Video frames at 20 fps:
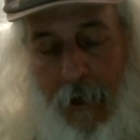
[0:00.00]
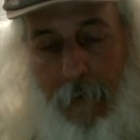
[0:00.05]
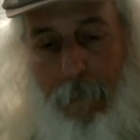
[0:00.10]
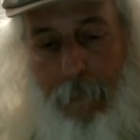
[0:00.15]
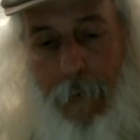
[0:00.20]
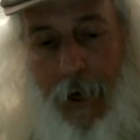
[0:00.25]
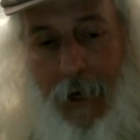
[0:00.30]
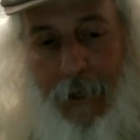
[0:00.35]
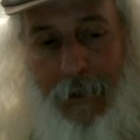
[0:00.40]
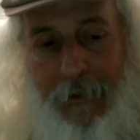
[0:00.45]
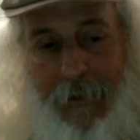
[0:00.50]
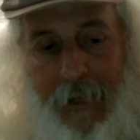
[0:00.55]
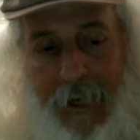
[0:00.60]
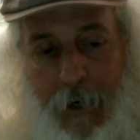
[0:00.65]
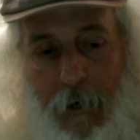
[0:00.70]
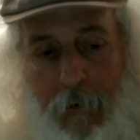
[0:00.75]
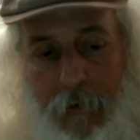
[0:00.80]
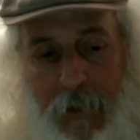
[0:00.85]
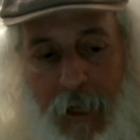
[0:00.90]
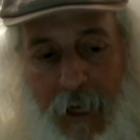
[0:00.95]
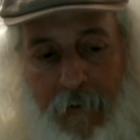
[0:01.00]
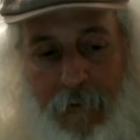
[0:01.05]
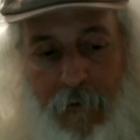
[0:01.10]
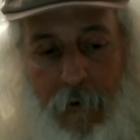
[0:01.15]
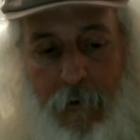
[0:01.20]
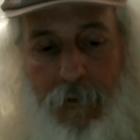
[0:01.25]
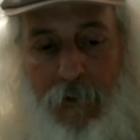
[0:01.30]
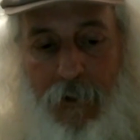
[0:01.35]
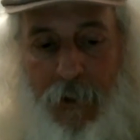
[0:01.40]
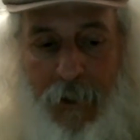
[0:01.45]
but they don't
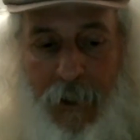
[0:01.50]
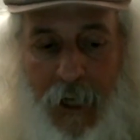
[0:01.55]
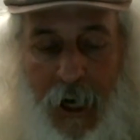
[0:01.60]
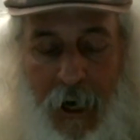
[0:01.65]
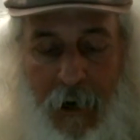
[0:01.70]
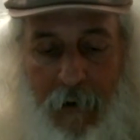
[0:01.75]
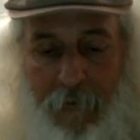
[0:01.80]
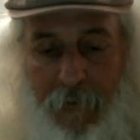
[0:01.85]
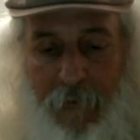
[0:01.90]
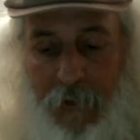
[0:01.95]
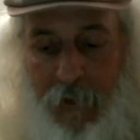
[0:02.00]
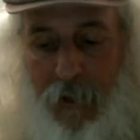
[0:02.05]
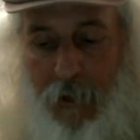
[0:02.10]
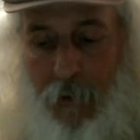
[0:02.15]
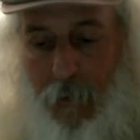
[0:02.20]
diverge enough and so